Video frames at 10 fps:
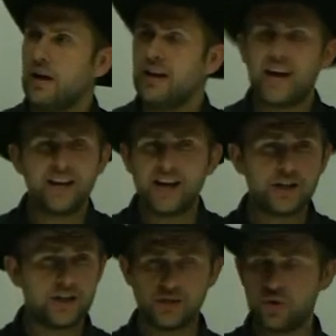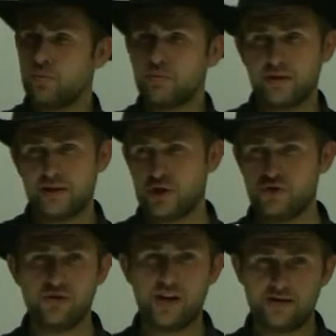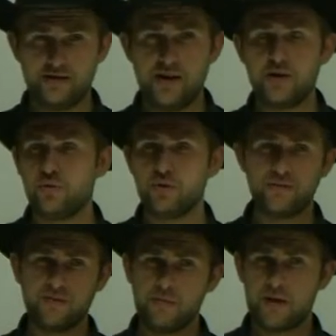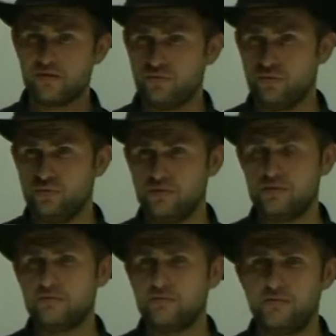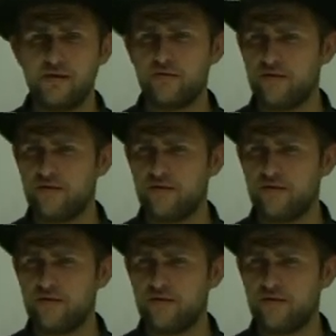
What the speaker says: And I don't generalize there. I don't give them many rules.